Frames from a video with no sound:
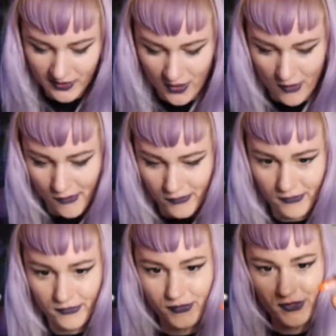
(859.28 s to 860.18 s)

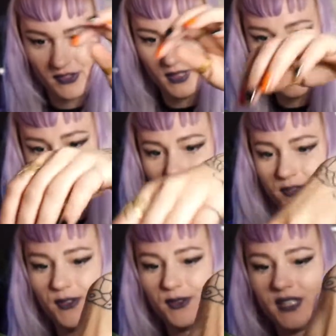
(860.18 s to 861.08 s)
off for like a
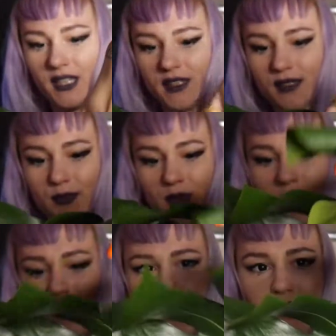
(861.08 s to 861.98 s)
few days,
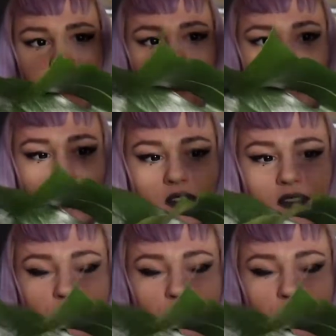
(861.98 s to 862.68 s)
probably, if not a